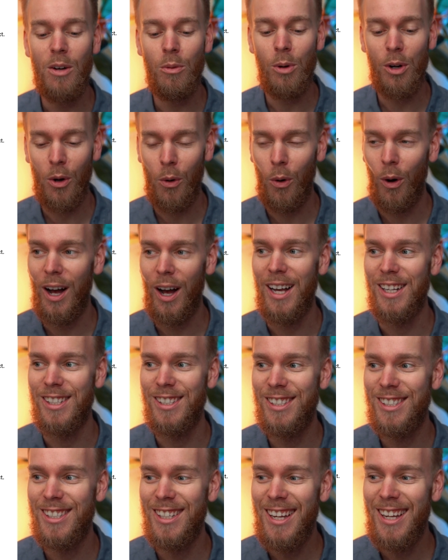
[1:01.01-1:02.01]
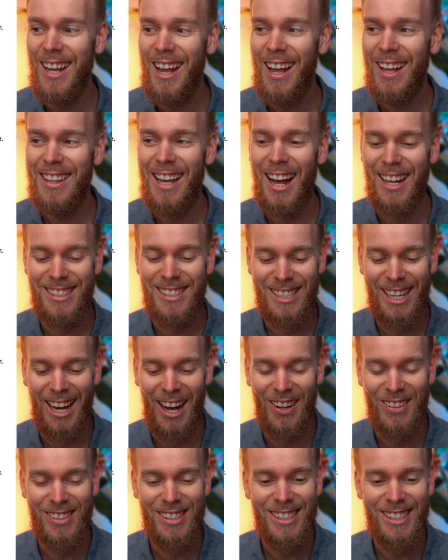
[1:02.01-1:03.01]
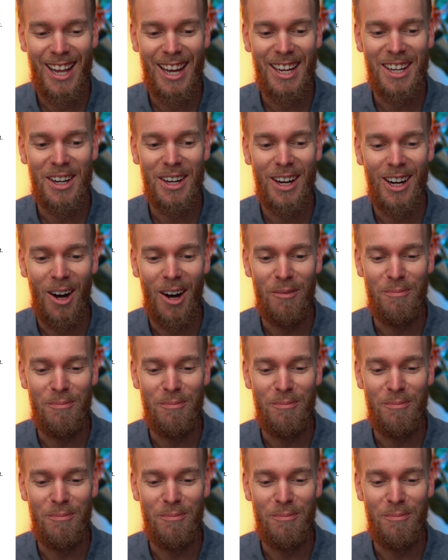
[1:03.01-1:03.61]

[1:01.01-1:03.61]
request. That sounds like a